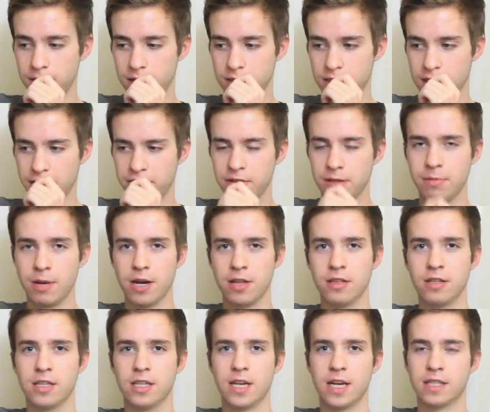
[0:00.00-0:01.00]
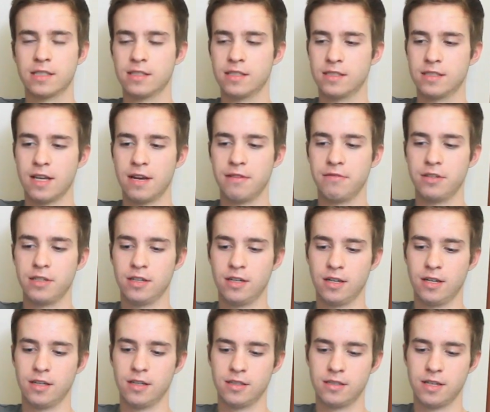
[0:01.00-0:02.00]
Definitely better than the Nexus 7,
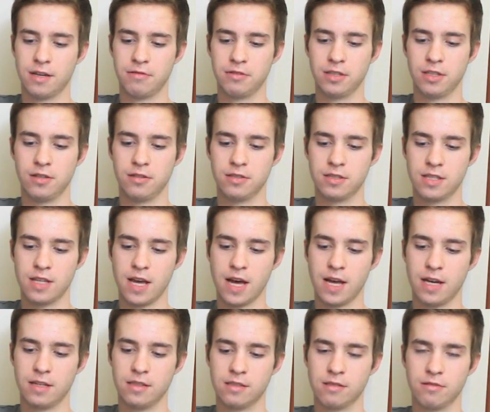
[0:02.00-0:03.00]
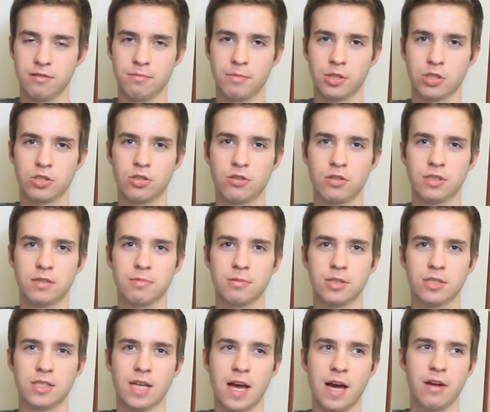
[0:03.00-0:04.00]
definitely noticed that. It's a much crisper
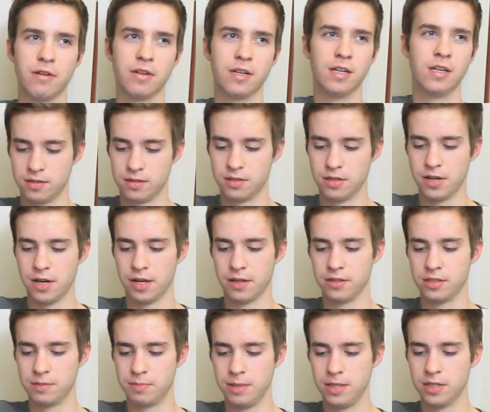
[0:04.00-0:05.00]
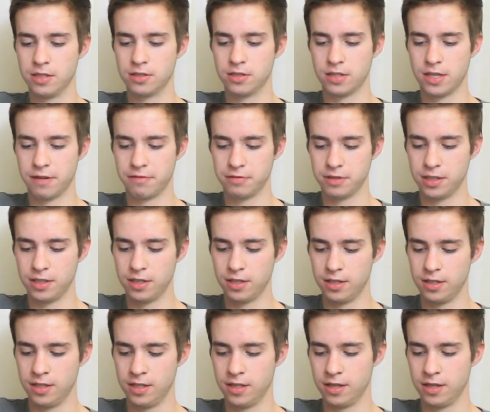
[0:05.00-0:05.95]
sound. So yeah, the speakers are definitely good.